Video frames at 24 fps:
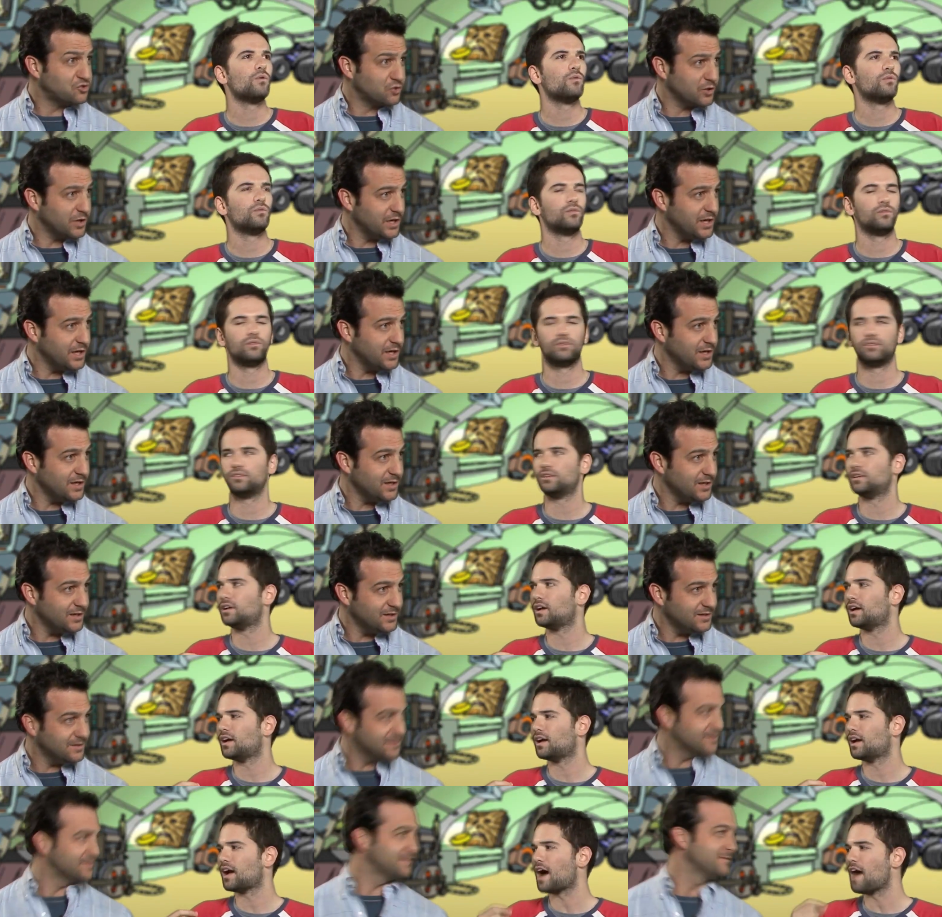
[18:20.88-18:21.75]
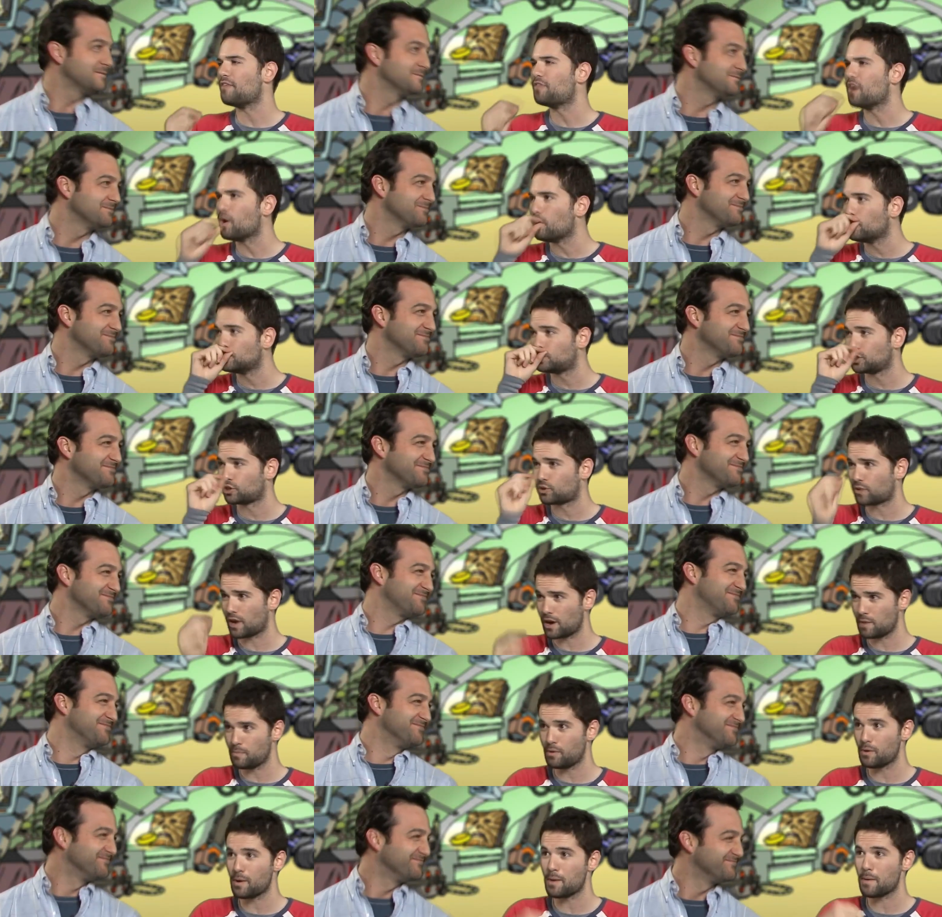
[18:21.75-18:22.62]
Speaker 1: oh, train. Yeah. I thought what was
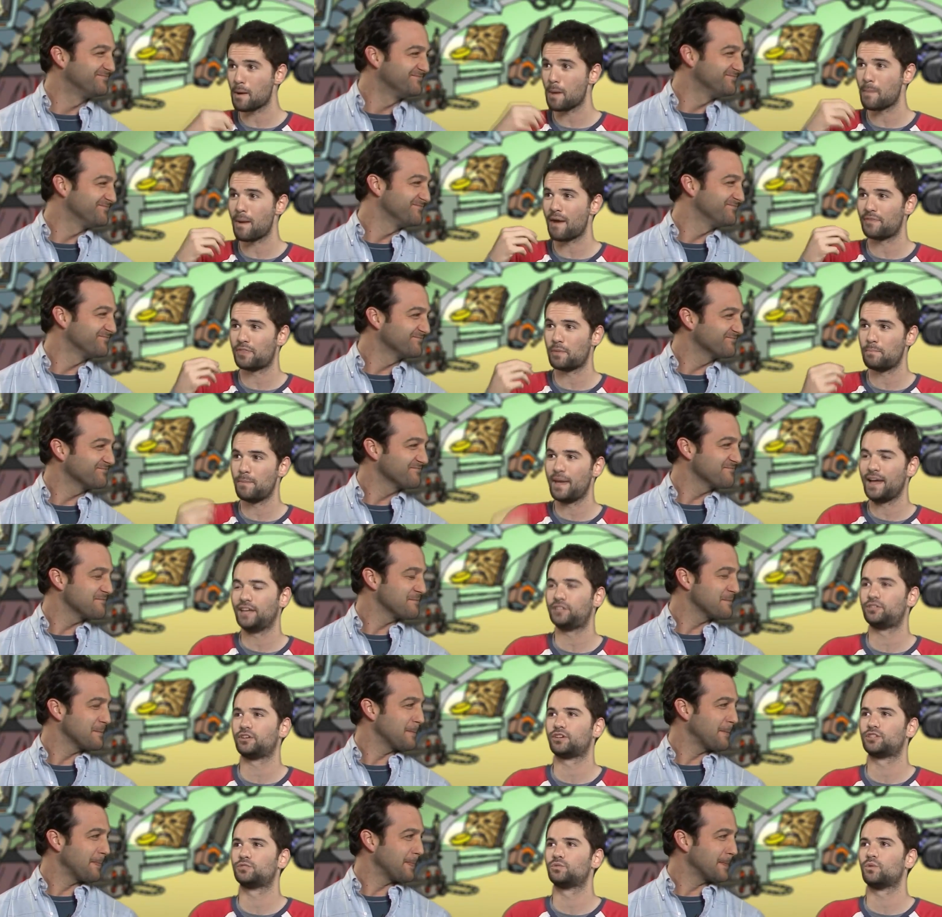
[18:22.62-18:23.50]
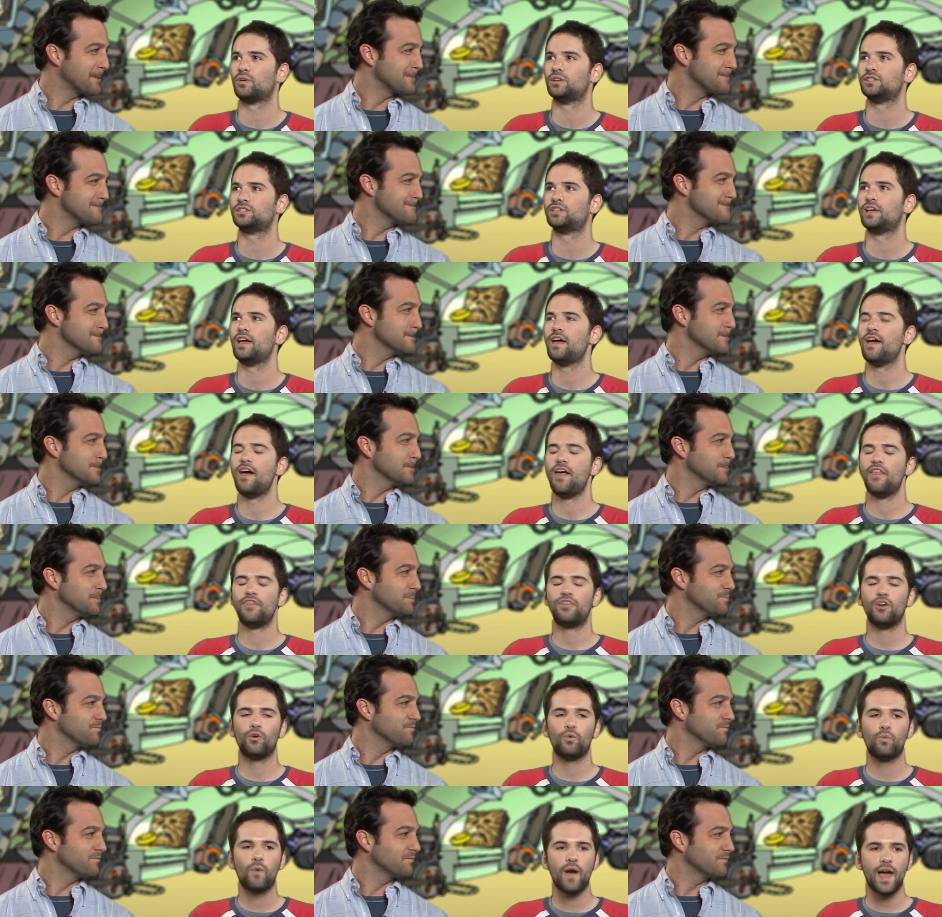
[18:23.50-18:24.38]
incredible about The Matrix was
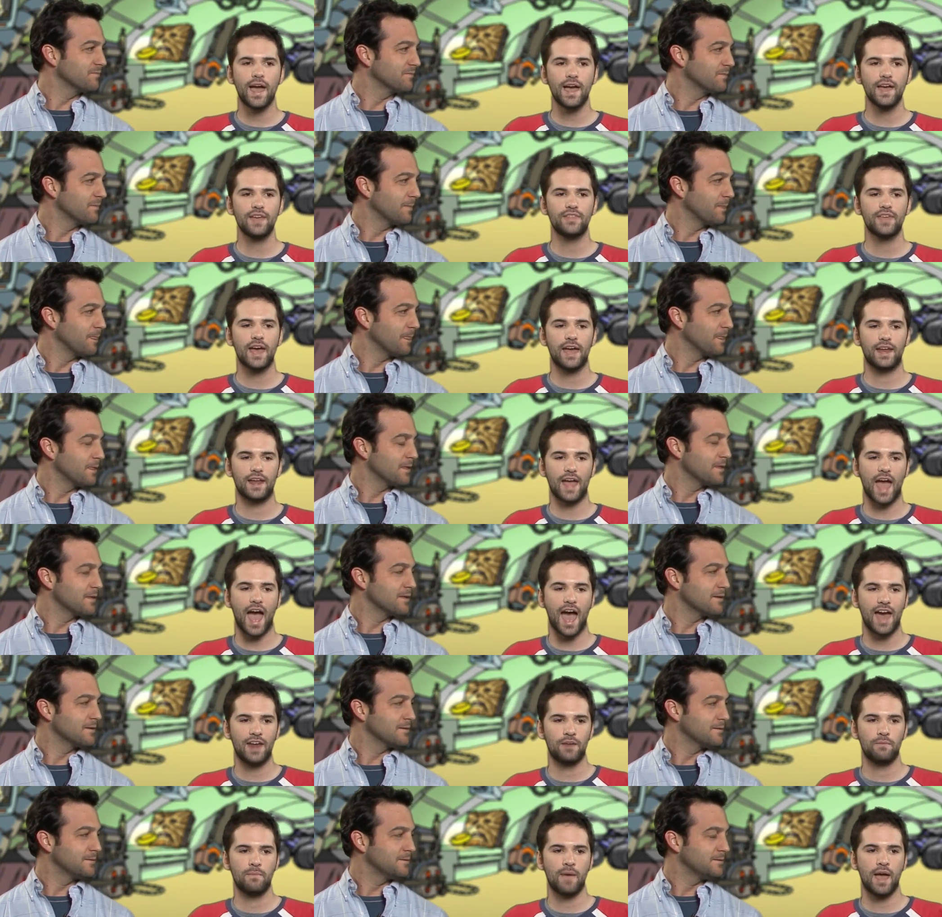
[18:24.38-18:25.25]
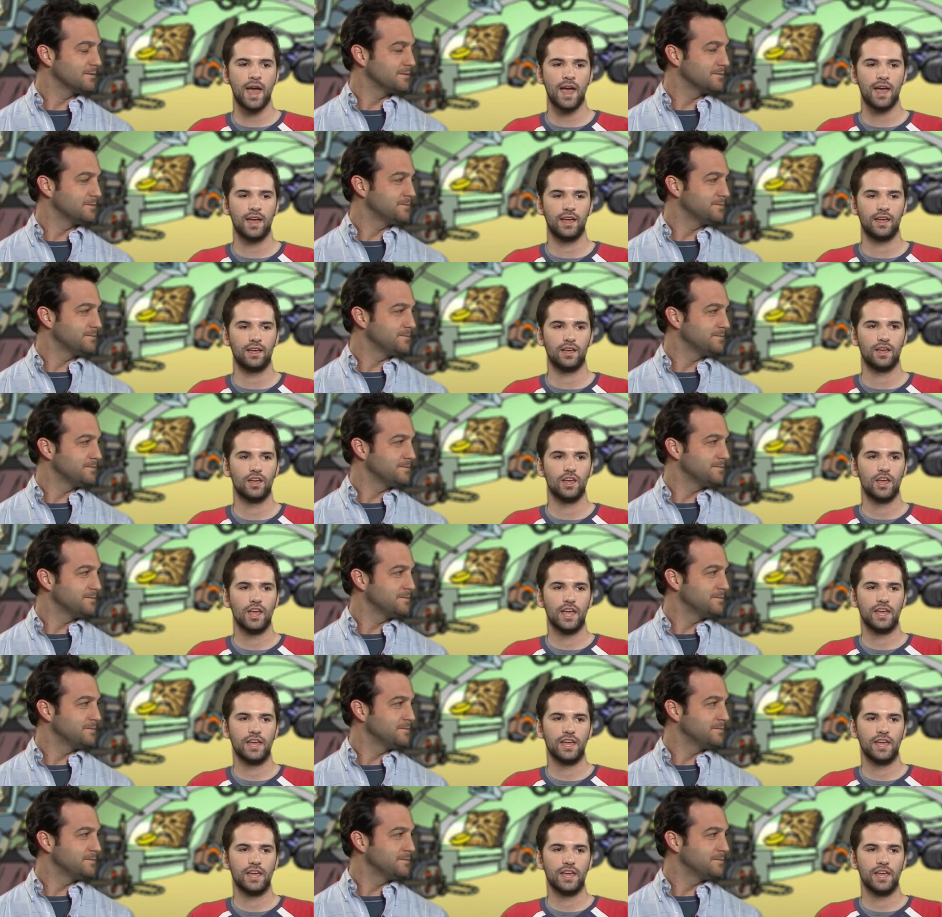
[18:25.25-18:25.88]
the way that anime